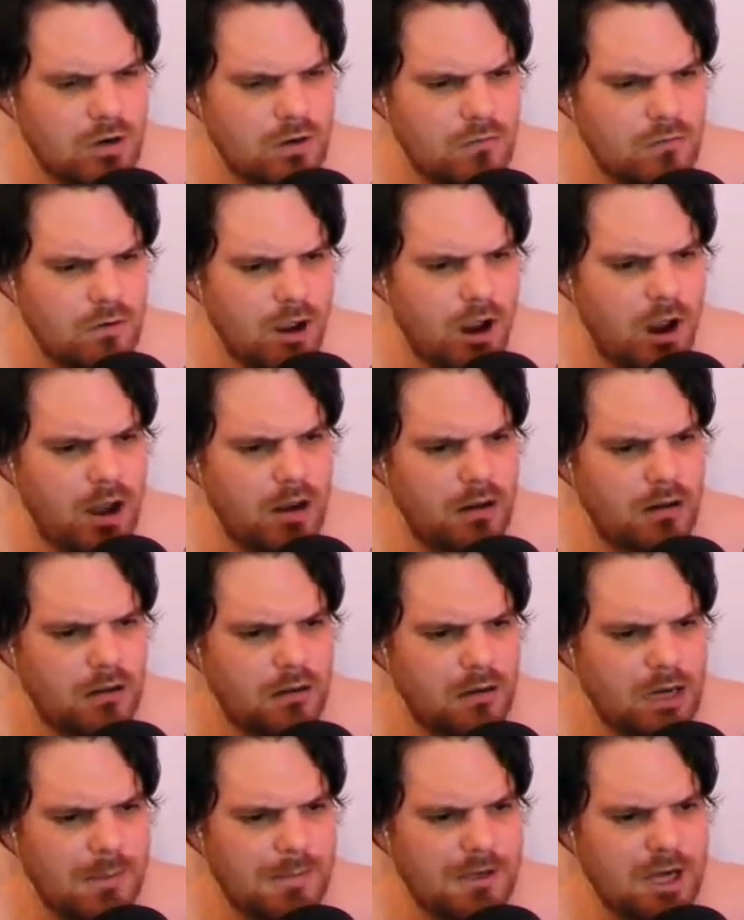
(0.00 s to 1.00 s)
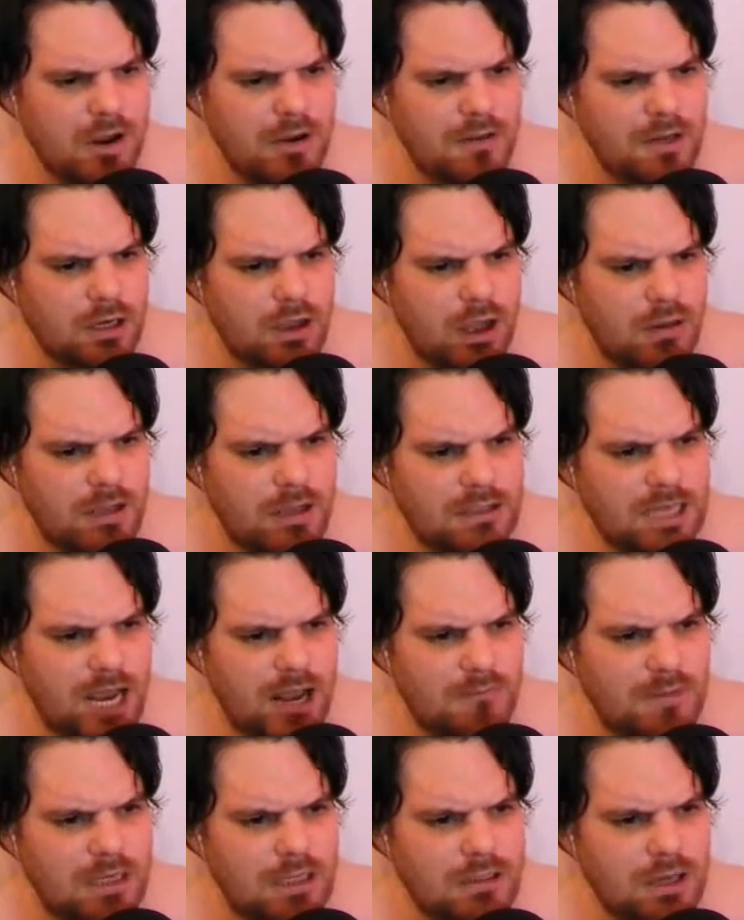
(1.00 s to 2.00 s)
Right, let me know in the comments
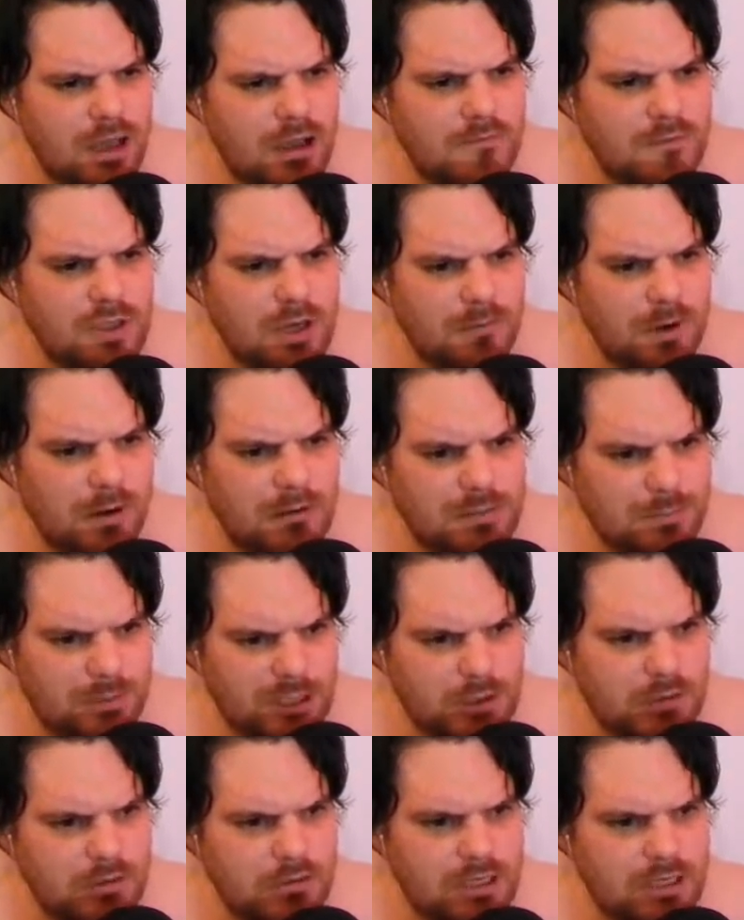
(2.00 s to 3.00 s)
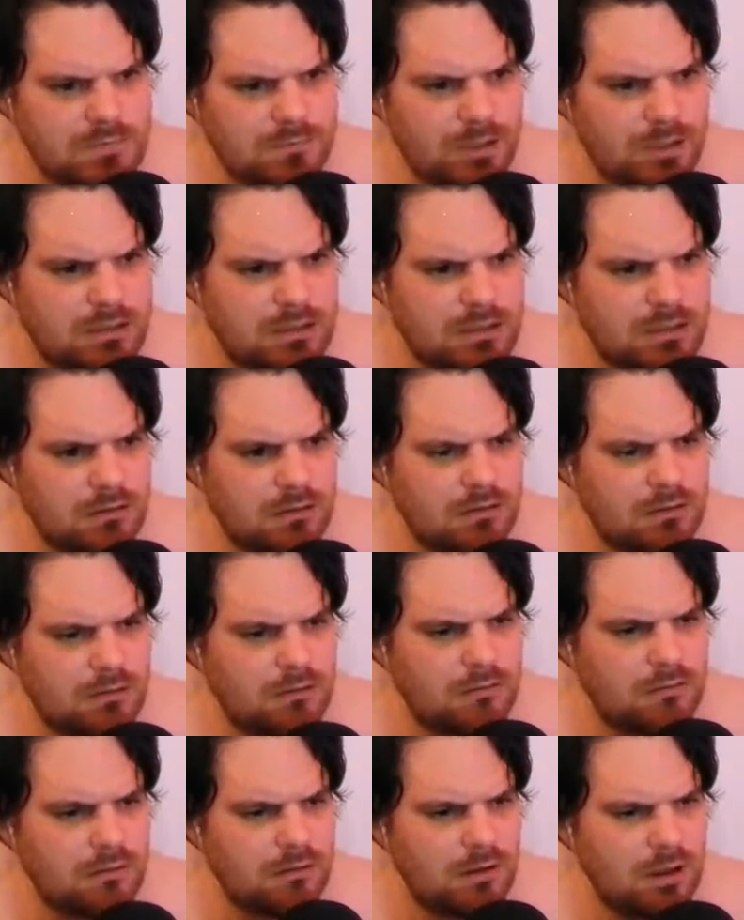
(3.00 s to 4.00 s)
how many times I'm going to be doing this bit
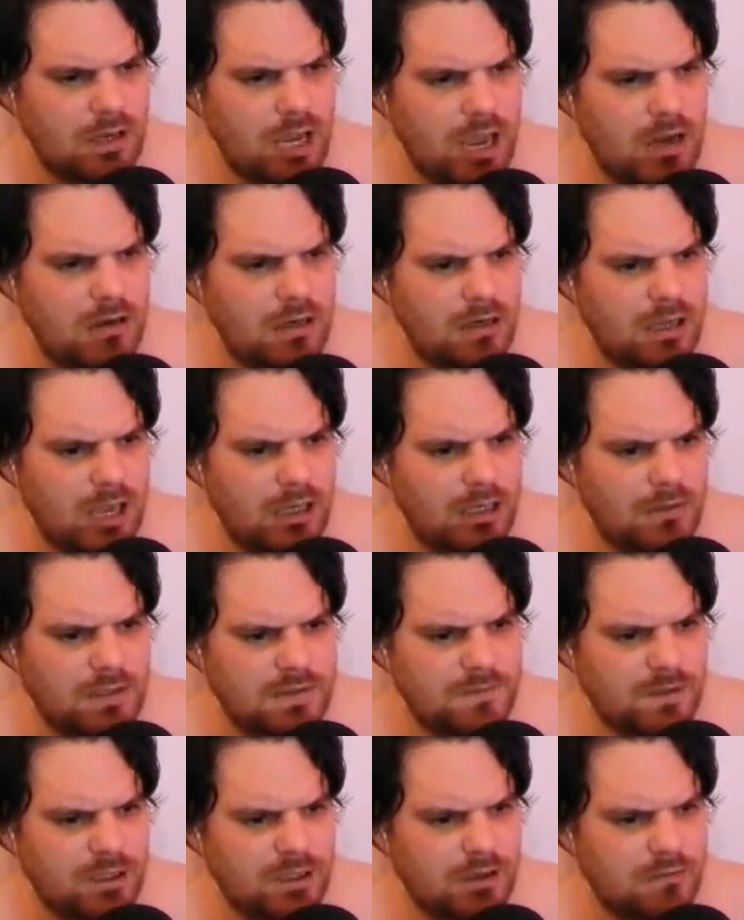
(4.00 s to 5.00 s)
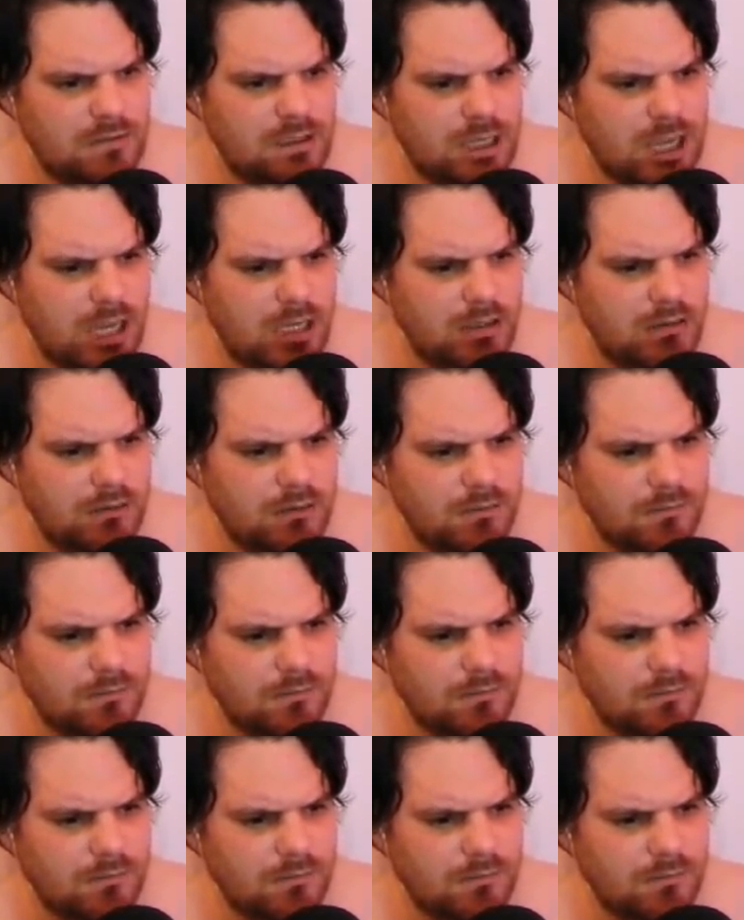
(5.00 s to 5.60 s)
again and again in this video today.